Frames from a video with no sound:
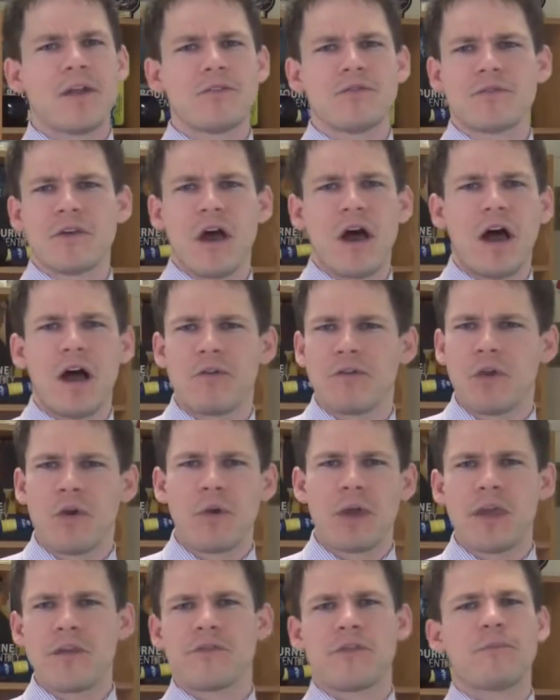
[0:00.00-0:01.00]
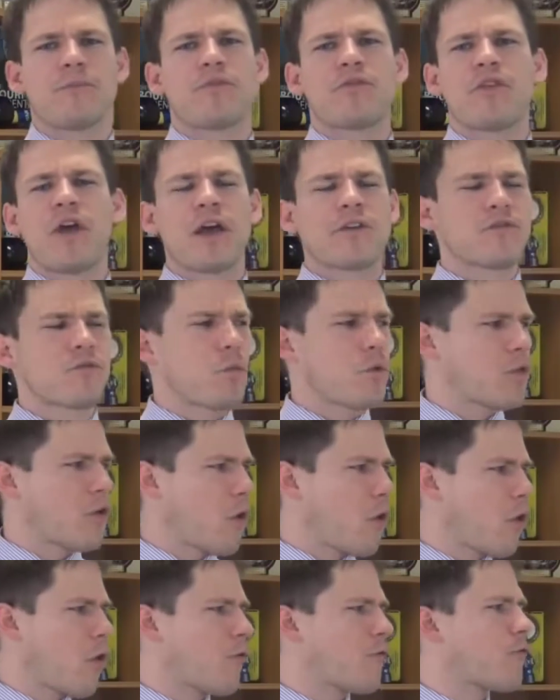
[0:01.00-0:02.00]
And, he's obsessed with
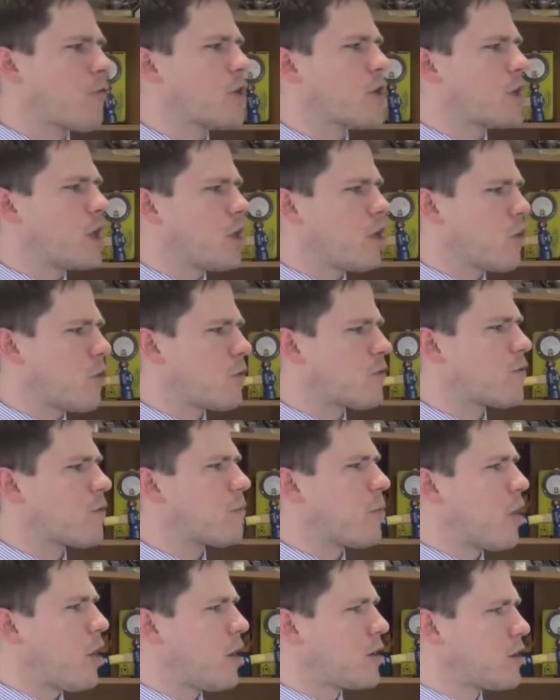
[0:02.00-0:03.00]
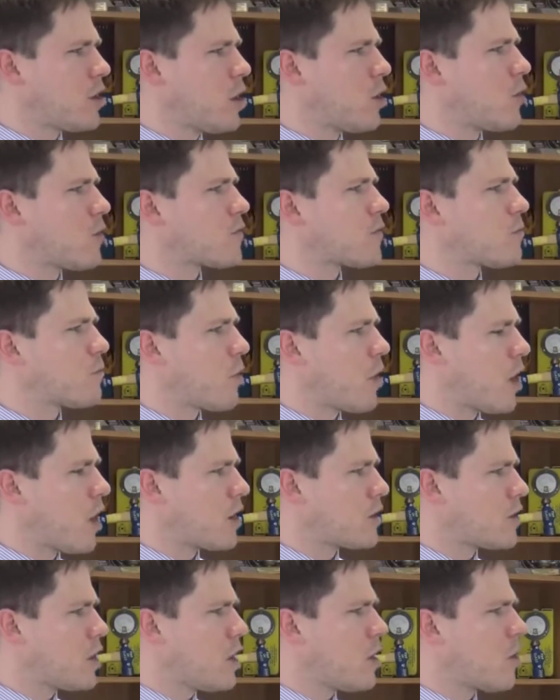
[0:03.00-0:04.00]
her for years upon years
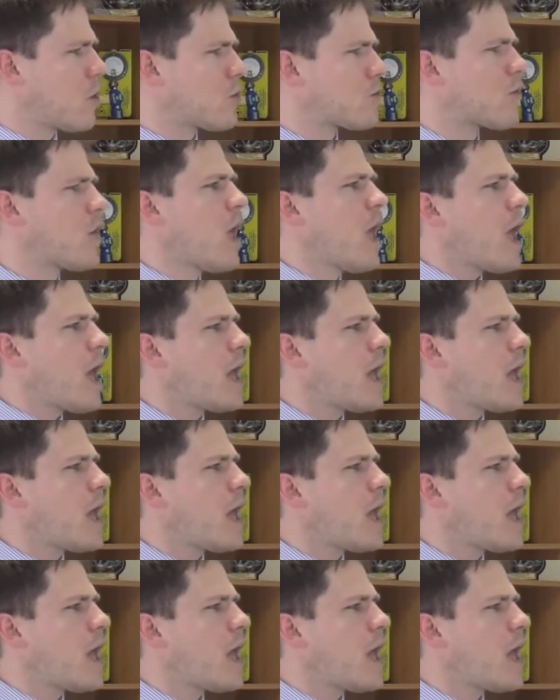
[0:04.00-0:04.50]
upon years.